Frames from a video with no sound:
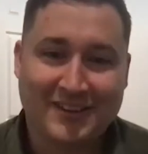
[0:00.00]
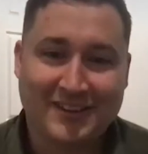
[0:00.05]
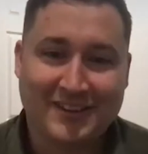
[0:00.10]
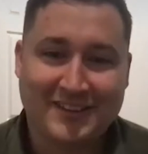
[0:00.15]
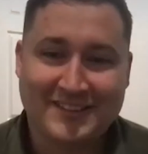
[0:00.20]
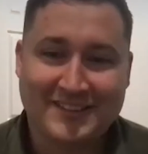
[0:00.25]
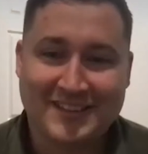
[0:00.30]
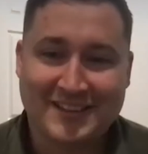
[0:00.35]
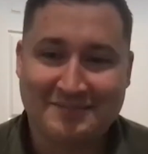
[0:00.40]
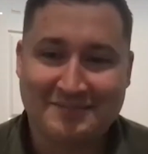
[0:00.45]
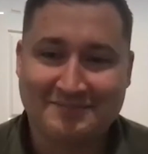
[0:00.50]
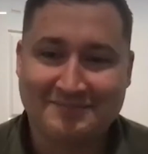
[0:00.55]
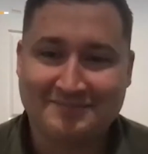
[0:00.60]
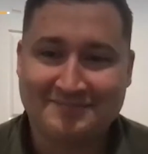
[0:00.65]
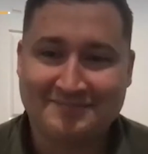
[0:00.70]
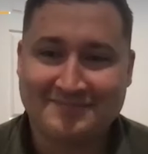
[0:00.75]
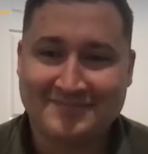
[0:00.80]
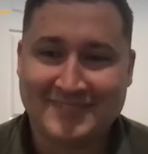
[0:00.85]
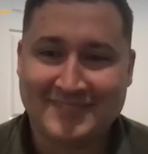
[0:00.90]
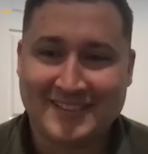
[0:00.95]
It's
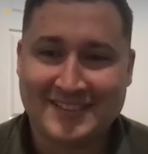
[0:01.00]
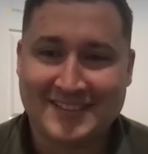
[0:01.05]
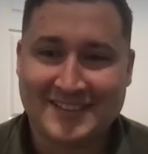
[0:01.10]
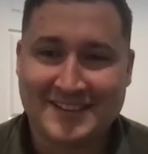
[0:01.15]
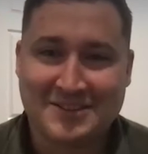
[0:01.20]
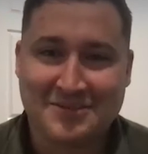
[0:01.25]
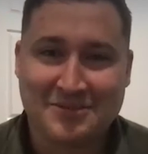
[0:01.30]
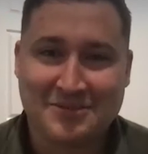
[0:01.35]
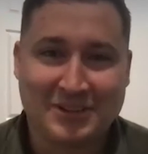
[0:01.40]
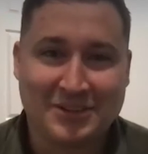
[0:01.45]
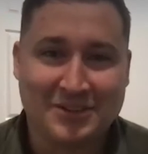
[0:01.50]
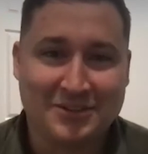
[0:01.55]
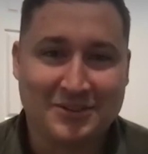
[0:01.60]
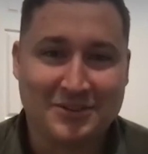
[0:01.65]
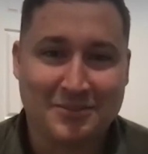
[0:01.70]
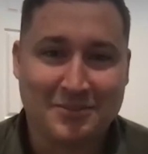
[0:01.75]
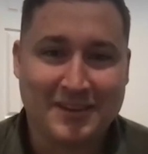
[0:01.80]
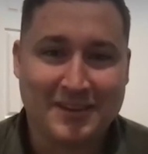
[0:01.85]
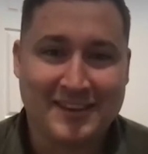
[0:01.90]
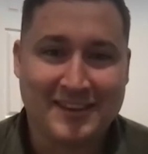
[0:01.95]
actually really good to
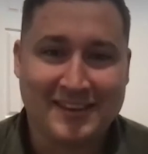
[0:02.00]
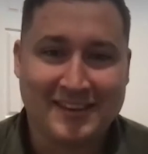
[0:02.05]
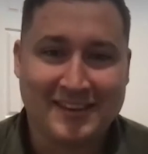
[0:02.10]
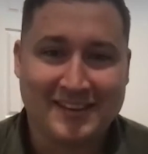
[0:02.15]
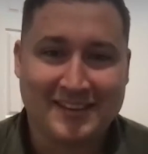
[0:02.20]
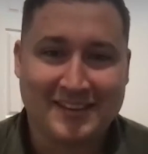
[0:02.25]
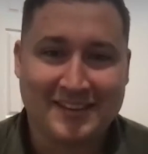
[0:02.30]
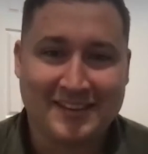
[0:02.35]
be here,